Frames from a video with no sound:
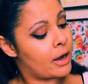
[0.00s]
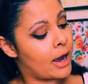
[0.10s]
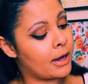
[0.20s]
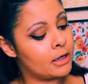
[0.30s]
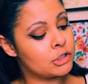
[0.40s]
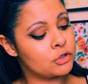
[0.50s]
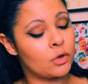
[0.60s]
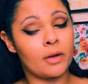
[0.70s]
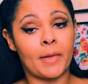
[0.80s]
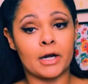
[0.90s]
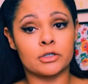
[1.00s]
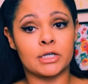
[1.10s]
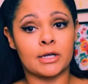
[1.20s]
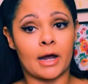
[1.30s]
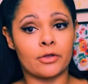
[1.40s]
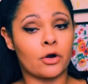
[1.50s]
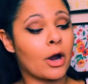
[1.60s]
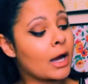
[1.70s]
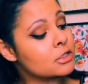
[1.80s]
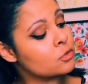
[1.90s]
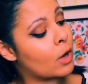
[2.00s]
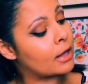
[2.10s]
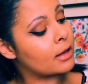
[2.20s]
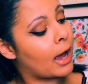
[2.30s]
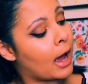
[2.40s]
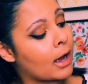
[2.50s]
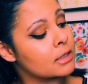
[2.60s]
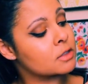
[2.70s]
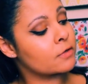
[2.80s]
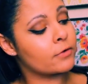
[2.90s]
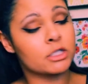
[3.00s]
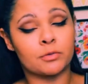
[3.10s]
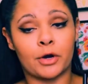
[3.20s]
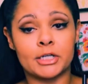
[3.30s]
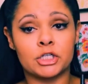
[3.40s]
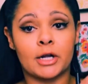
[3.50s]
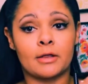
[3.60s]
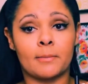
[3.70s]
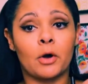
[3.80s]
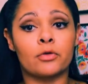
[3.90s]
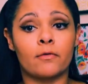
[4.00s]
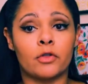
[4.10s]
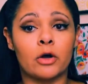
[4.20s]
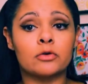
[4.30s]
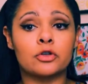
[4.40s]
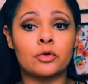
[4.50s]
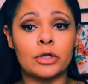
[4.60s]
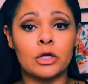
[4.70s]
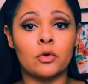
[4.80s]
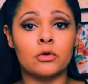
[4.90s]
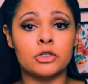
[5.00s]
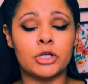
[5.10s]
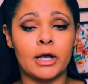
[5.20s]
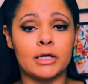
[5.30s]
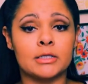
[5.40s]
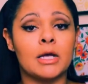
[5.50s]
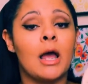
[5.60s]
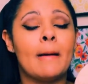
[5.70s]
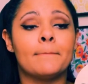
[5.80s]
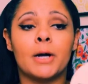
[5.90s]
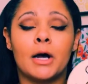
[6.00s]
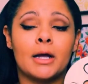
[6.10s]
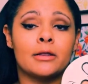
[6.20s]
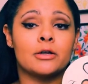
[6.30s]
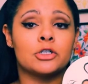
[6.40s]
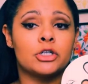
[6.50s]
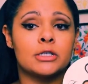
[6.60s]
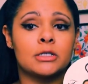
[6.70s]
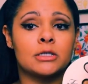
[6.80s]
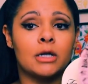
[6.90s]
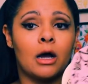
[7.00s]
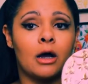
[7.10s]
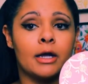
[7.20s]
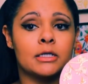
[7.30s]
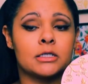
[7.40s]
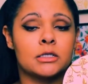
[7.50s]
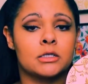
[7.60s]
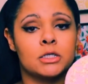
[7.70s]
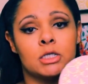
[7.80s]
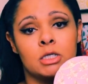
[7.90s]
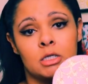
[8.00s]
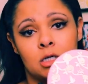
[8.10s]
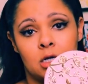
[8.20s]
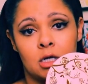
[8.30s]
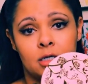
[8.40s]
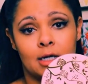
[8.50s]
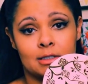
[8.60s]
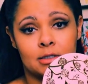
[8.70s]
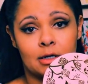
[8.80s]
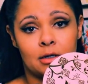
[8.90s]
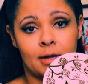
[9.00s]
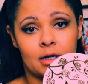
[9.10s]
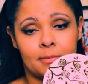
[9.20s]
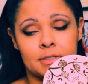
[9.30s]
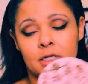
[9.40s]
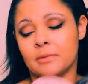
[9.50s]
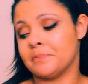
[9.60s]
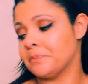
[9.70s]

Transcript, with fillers: I enjoy Better Together as well as For Inspiration. I think both of those are really cool shades, but they're just not necessarily my cup of tea.